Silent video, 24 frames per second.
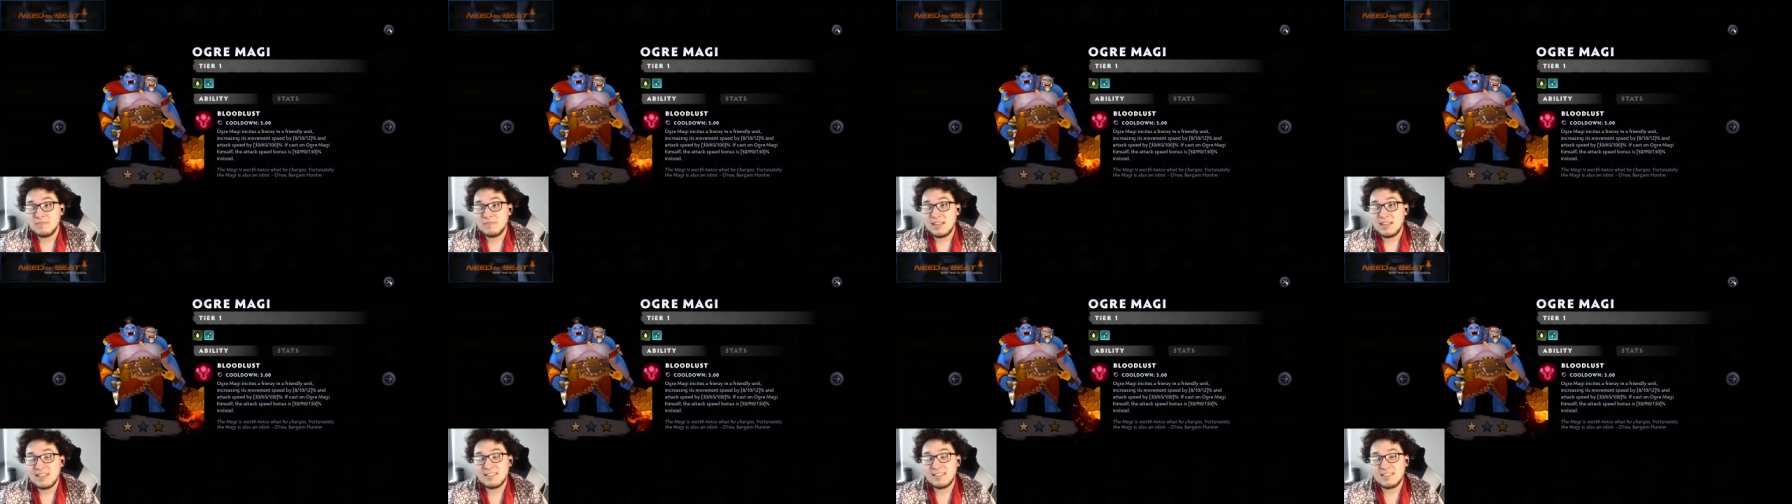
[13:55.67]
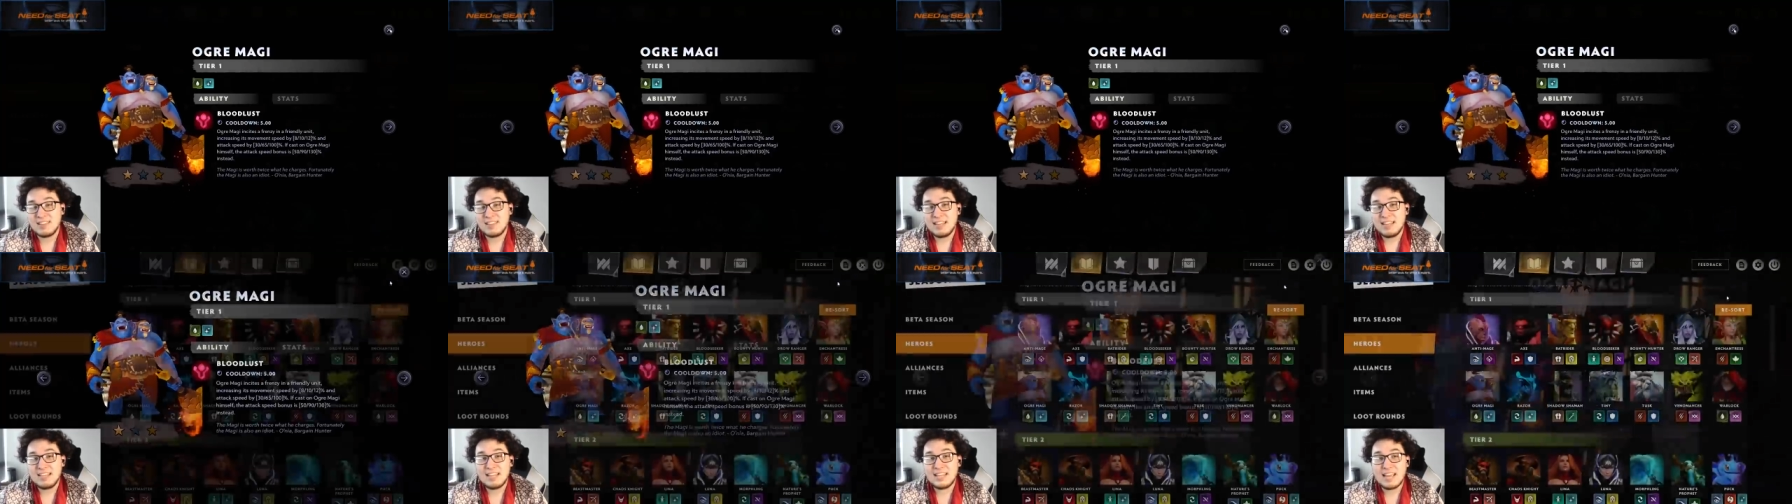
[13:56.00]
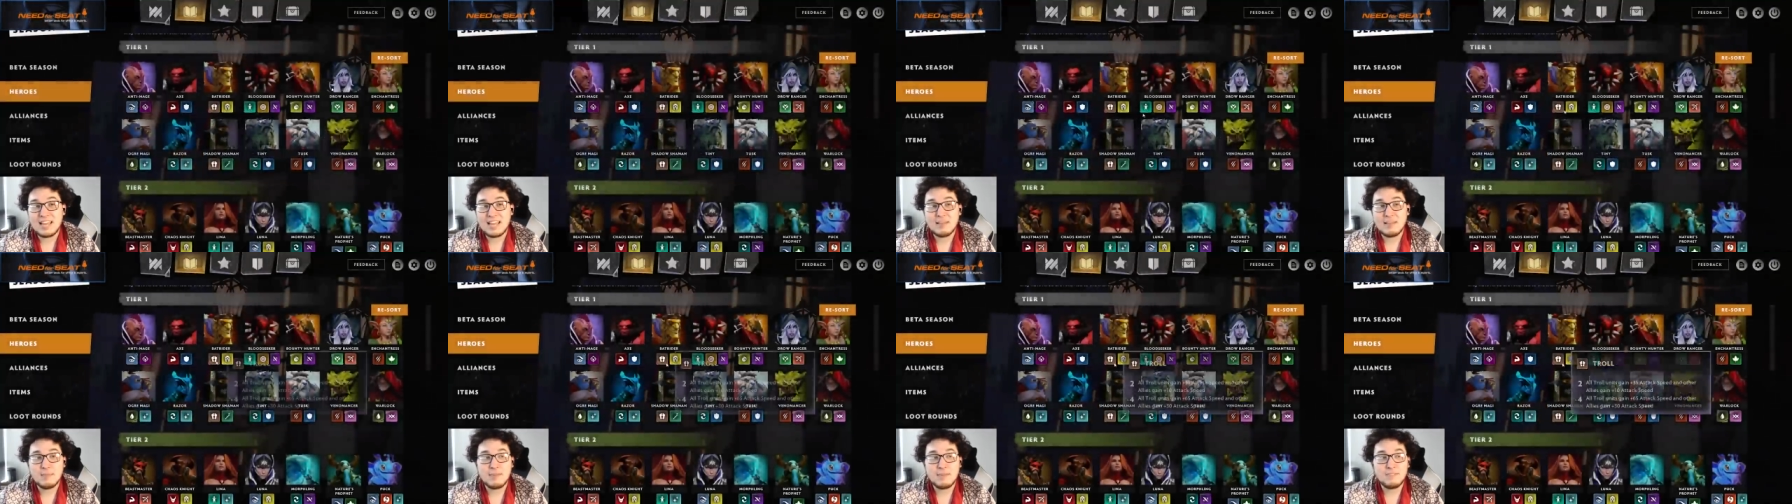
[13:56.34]
In the late
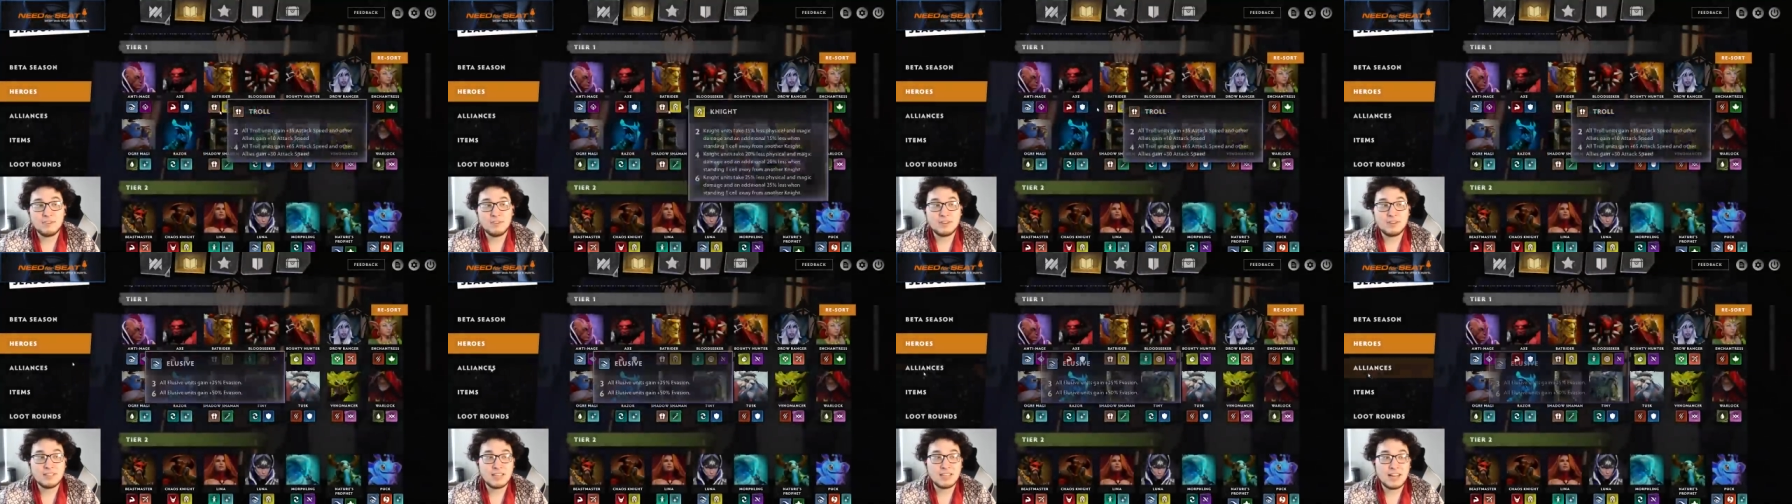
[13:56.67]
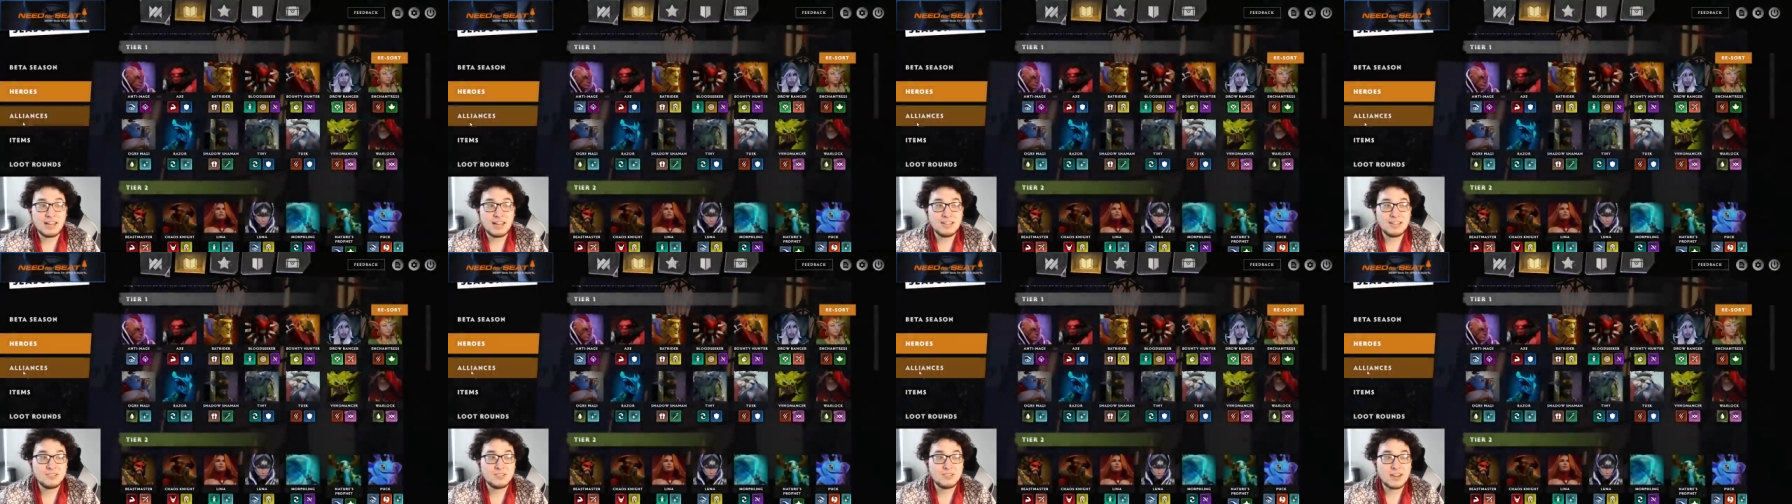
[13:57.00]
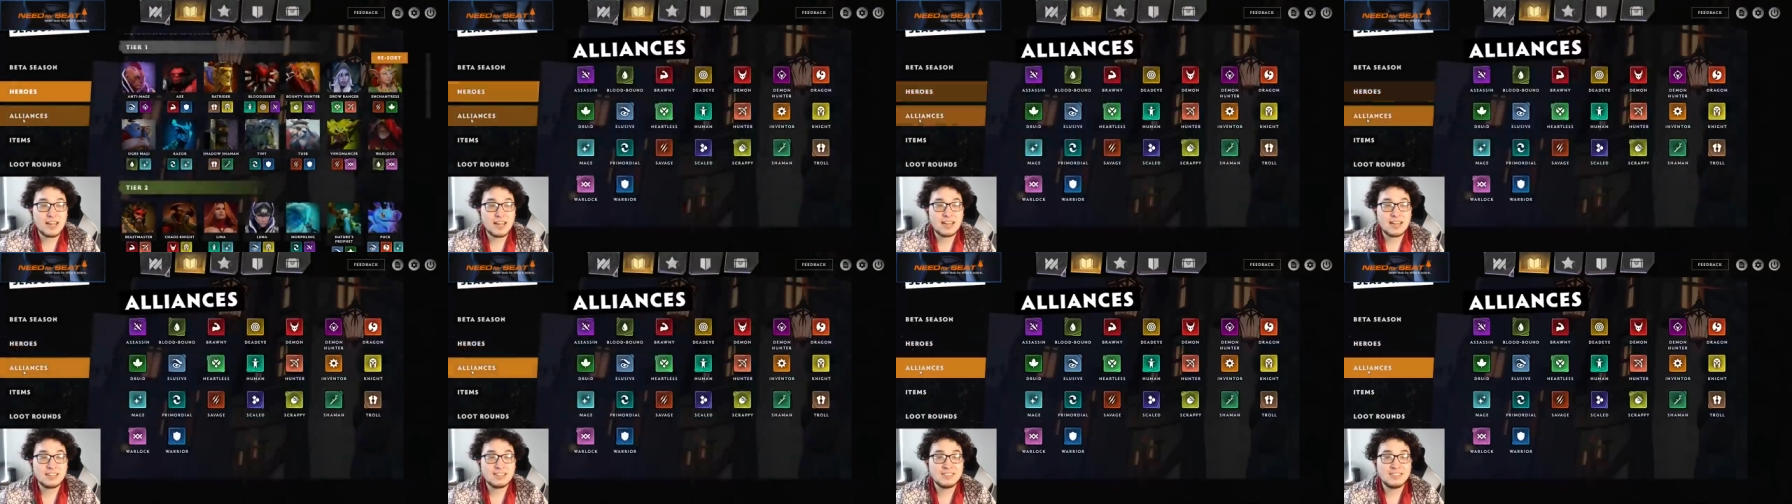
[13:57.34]
game, if you're in
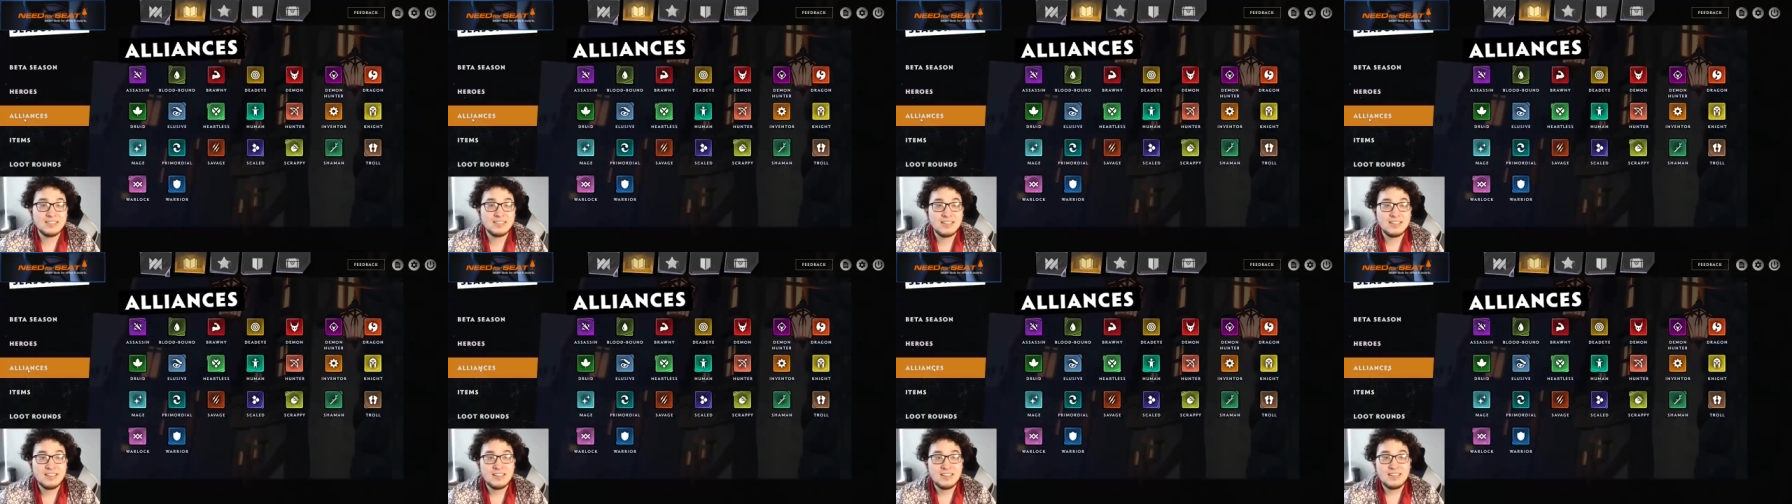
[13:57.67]
contract,